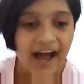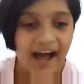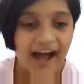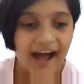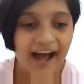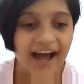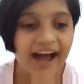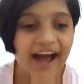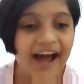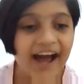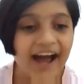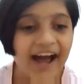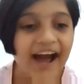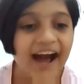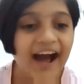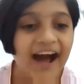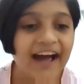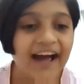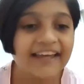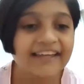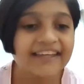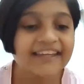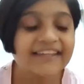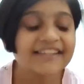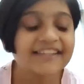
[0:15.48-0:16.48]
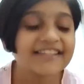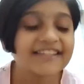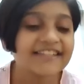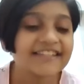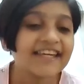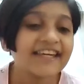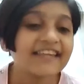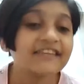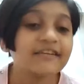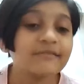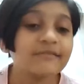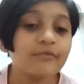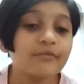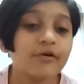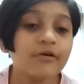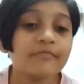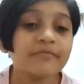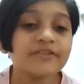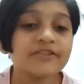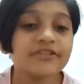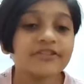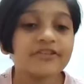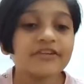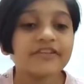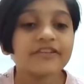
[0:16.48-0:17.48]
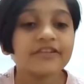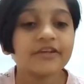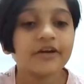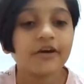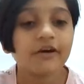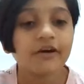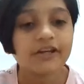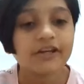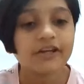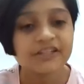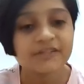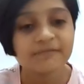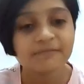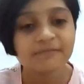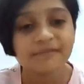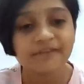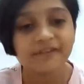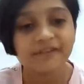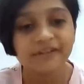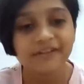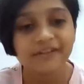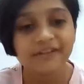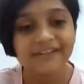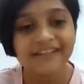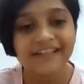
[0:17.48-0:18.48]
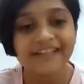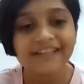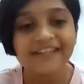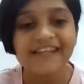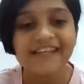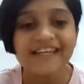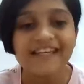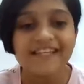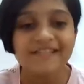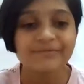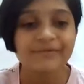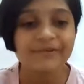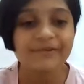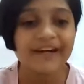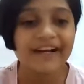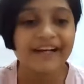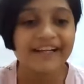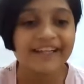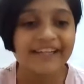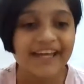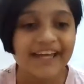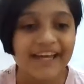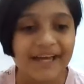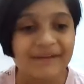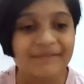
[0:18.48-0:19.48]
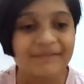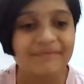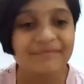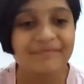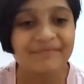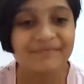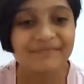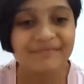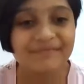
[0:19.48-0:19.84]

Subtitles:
I can see at the moment you're at the hospital. Can you guess where I am?